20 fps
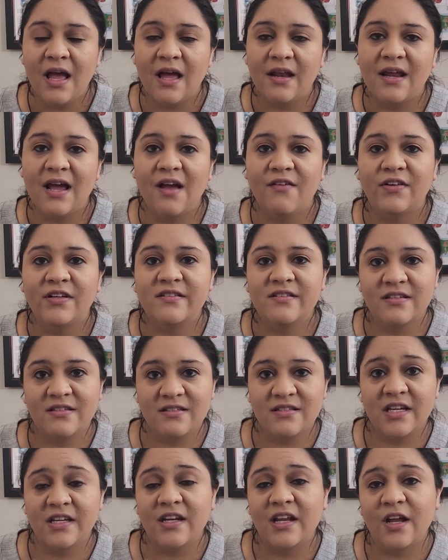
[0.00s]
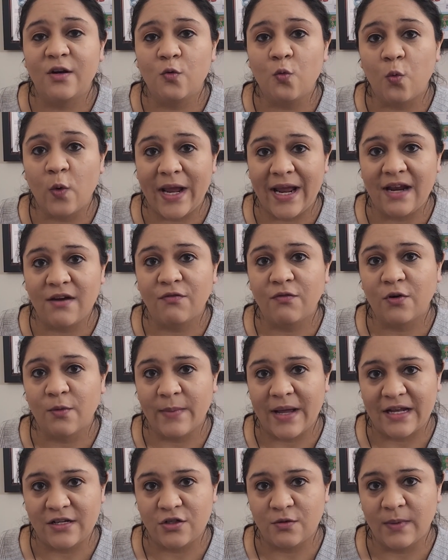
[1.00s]
and having to sit and wait for
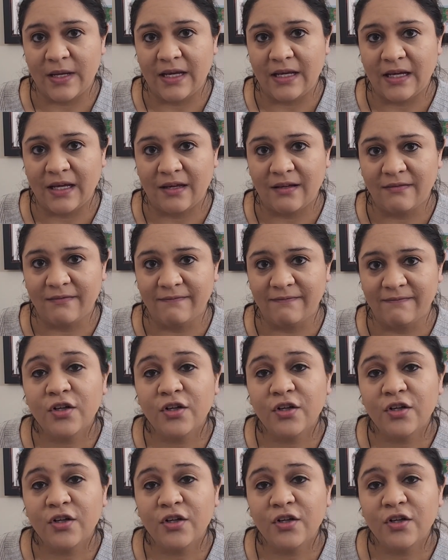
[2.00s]
matchmaking.